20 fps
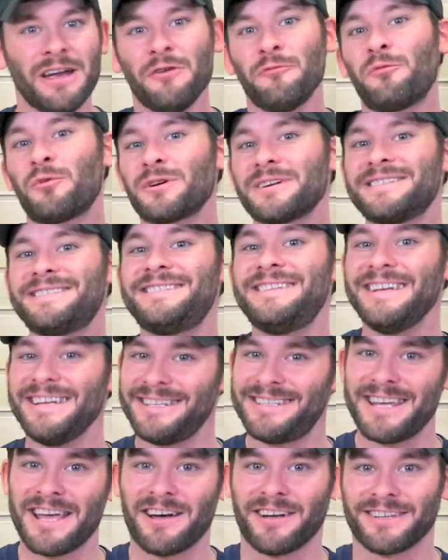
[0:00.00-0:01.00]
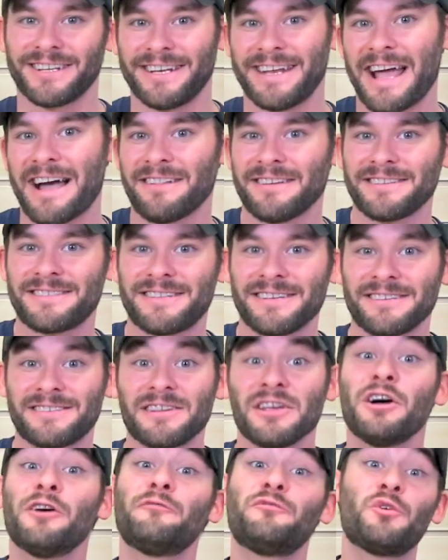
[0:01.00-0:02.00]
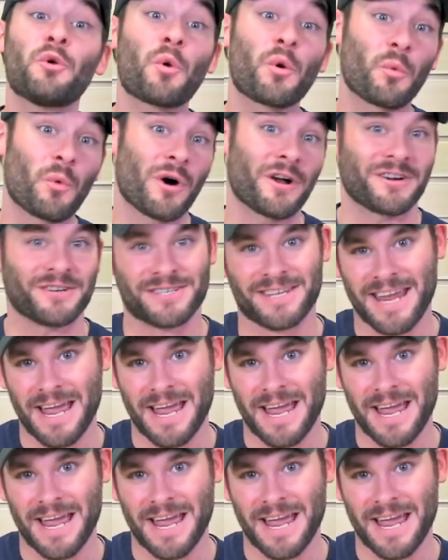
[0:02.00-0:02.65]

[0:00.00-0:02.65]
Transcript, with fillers: for a detailed analysis of your water's